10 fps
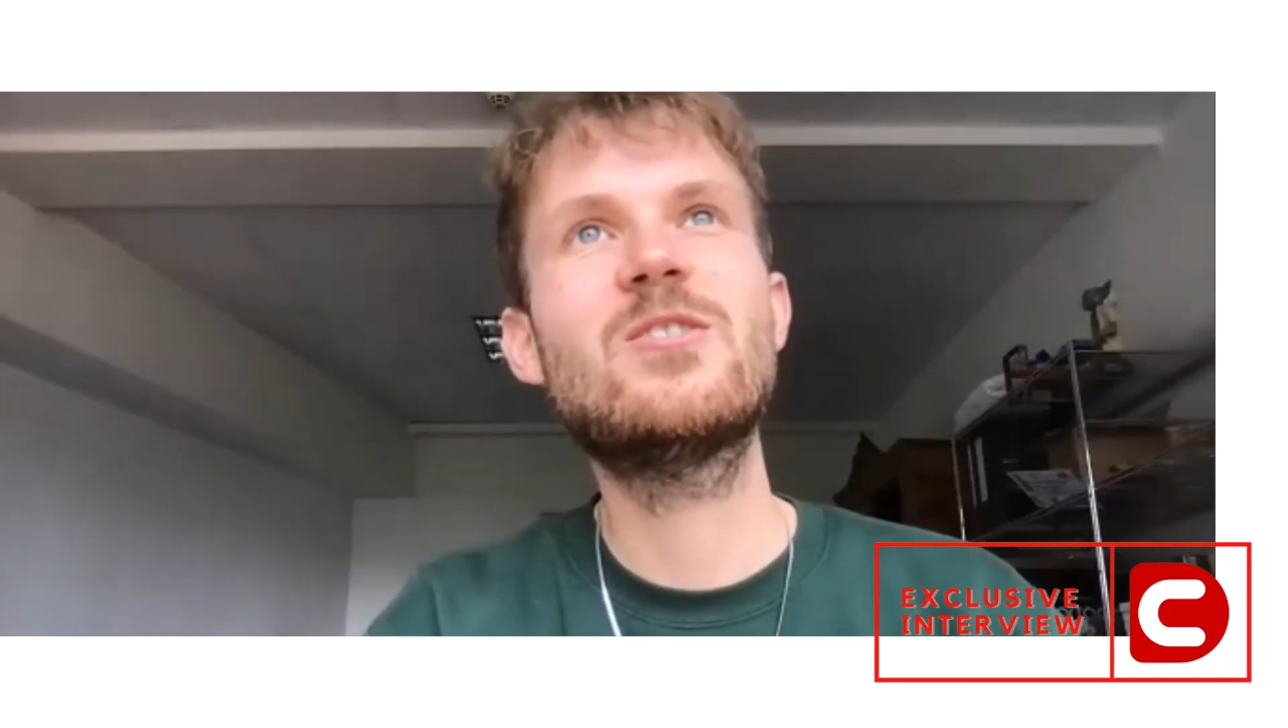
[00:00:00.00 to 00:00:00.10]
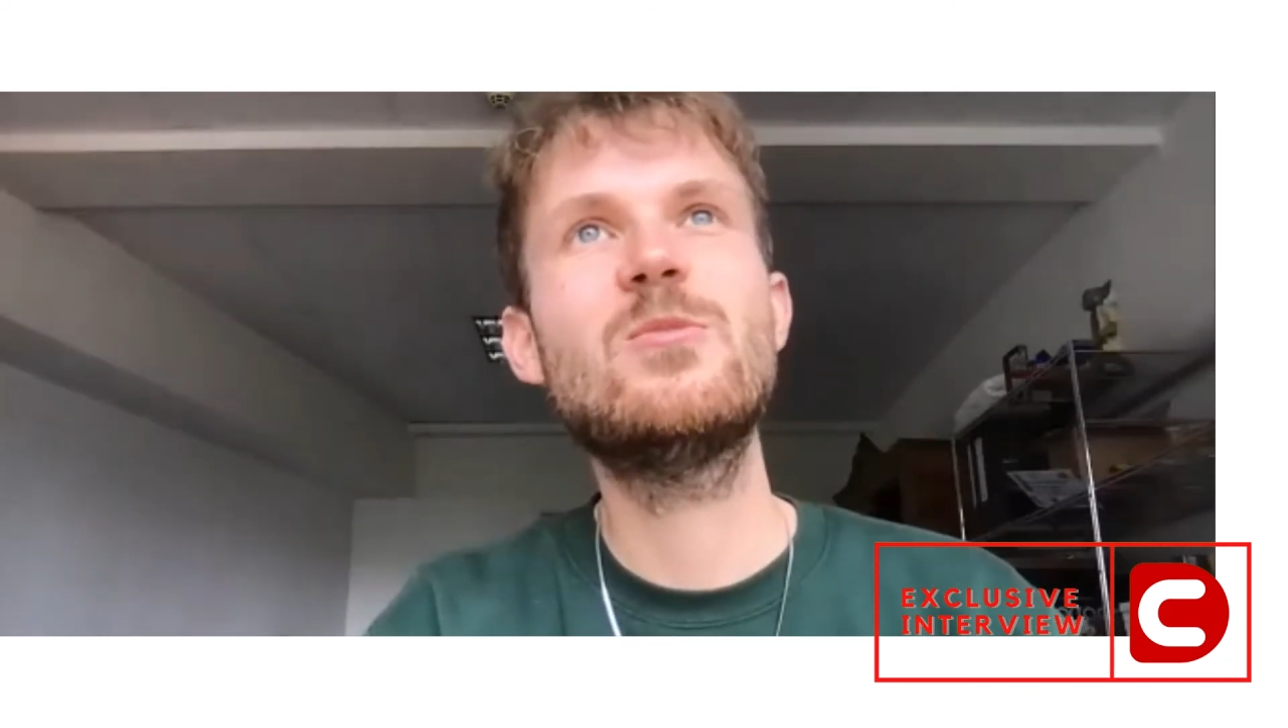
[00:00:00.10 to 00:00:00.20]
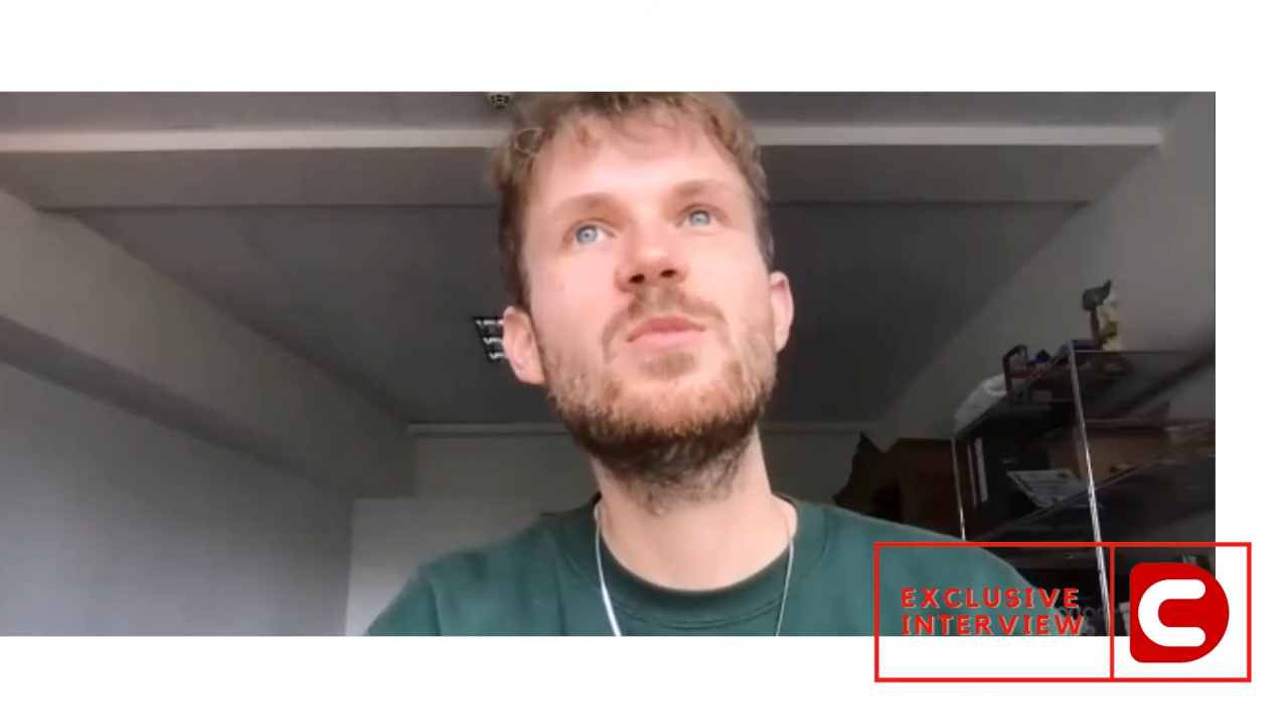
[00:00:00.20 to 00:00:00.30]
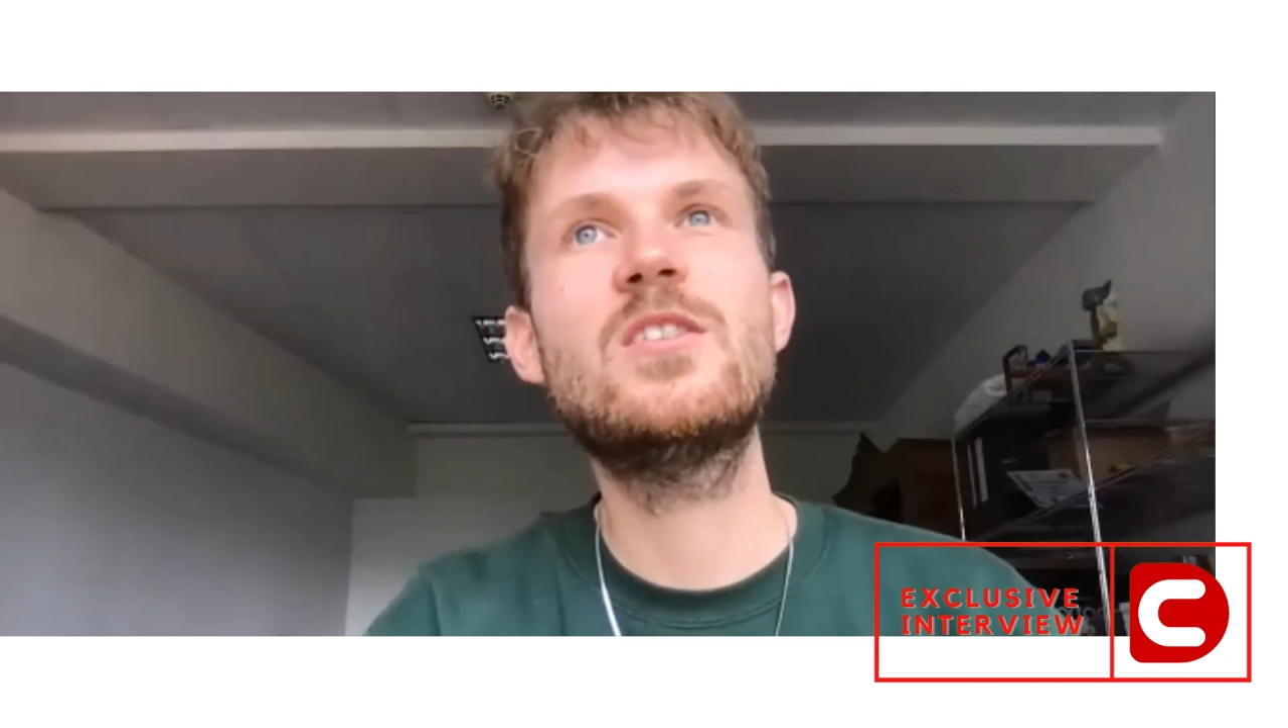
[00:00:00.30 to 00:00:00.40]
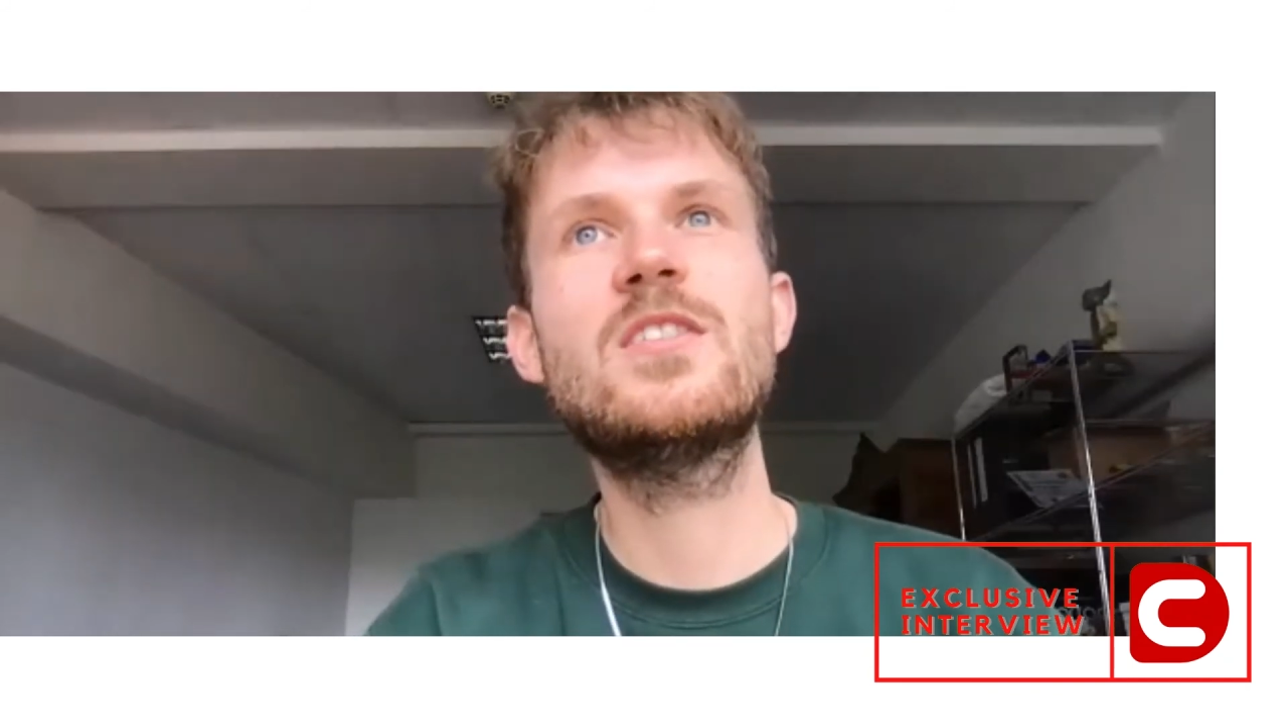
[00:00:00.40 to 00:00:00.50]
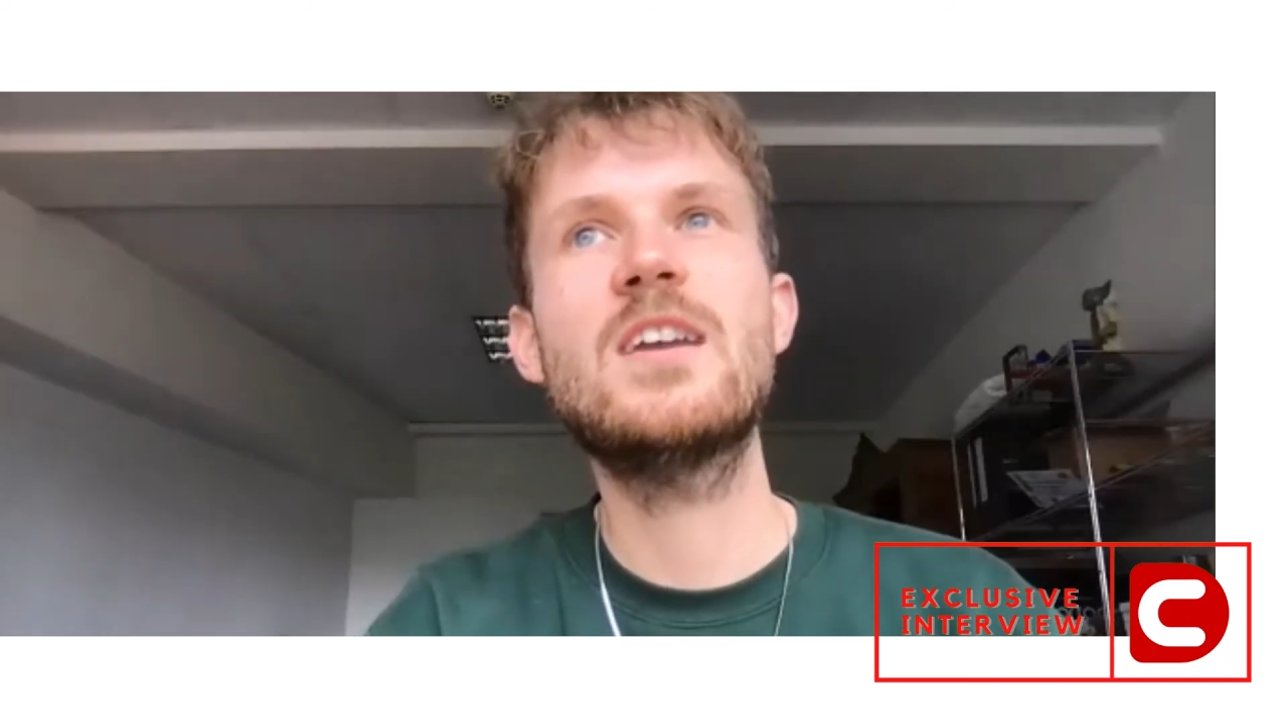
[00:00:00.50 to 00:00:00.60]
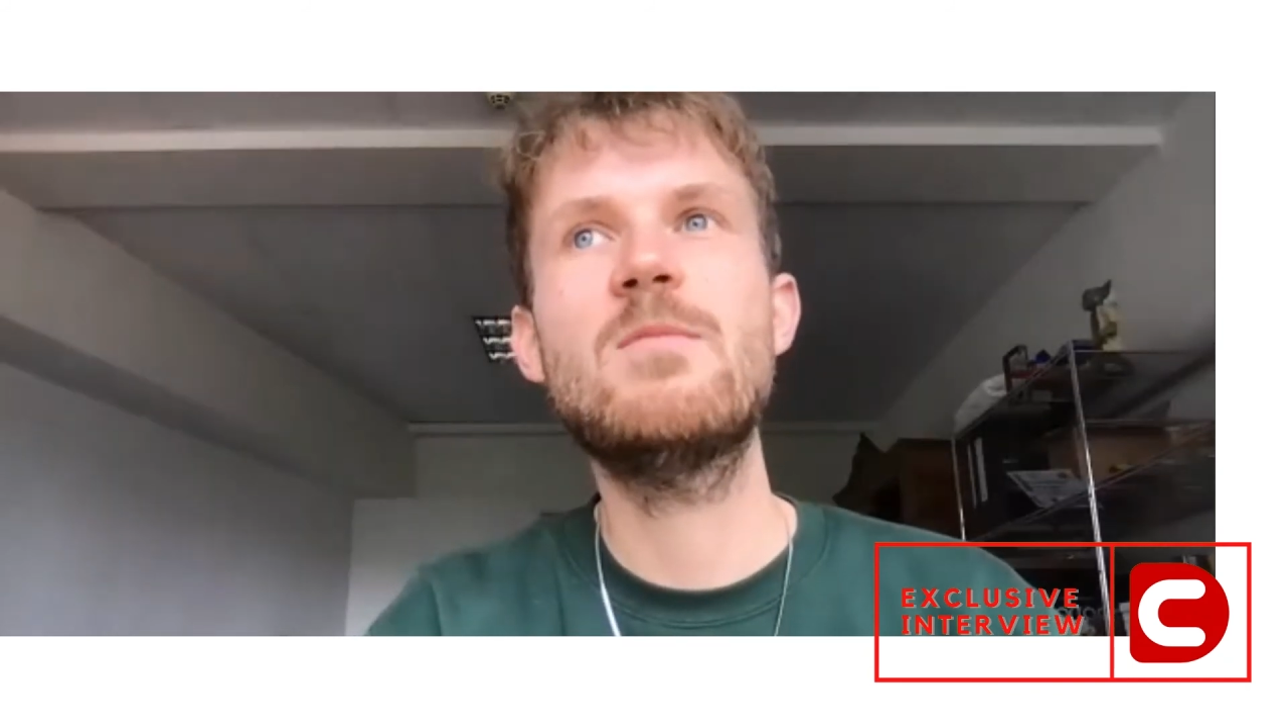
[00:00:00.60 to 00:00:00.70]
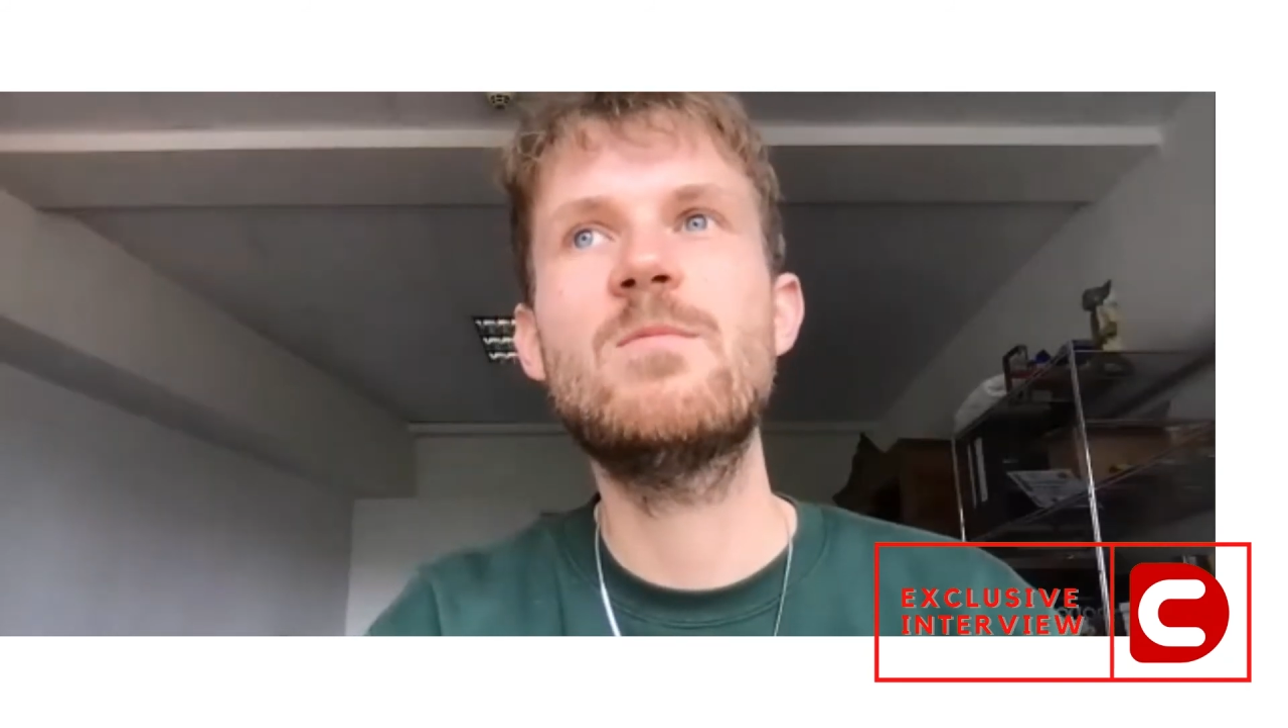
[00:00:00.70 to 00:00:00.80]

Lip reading: too, because